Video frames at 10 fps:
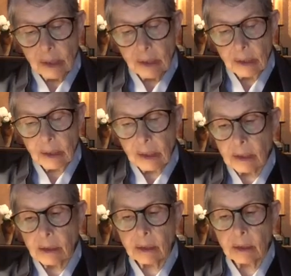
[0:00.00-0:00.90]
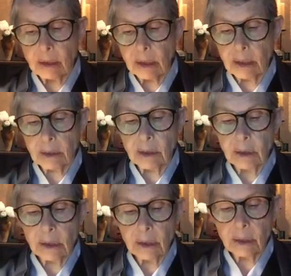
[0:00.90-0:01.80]
And the next section
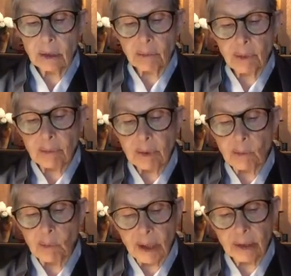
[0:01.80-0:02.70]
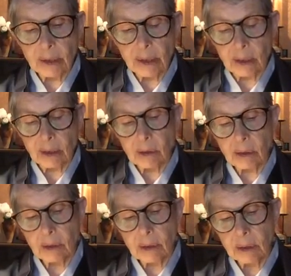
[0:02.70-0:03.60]
is the way we want things.
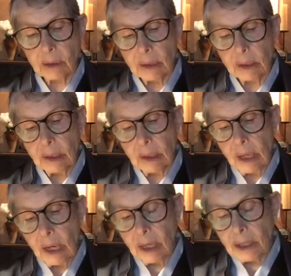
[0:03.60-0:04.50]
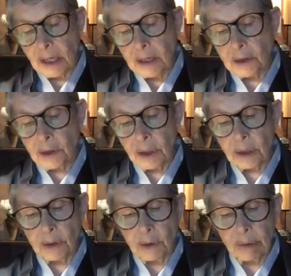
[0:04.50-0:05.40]
Our nature
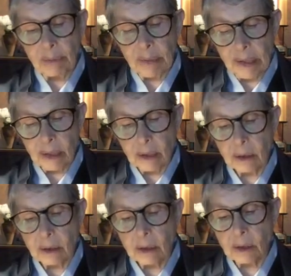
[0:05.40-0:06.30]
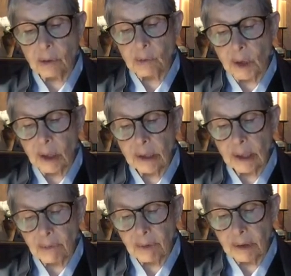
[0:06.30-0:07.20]
as human beings is to want
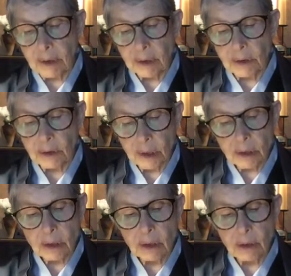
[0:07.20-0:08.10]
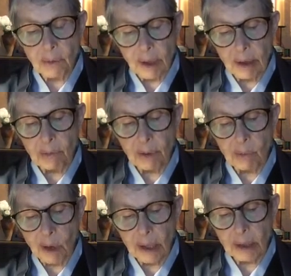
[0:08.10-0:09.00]
everything just the way we
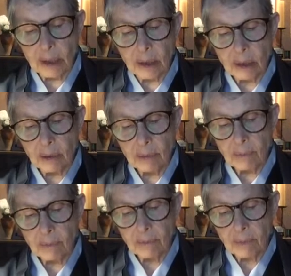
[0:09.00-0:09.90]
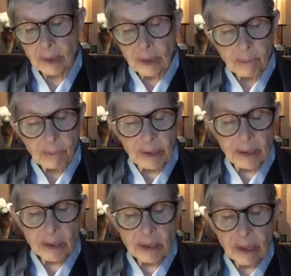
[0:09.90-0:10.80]
want it. But
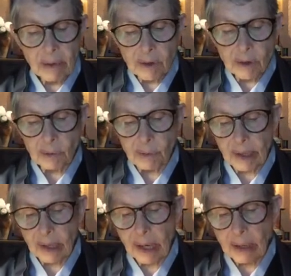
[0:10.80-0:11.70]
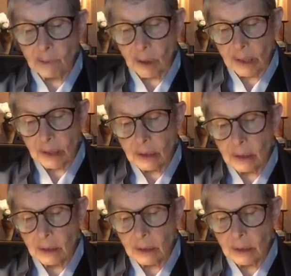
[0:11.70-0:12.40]
it's never the way I want it.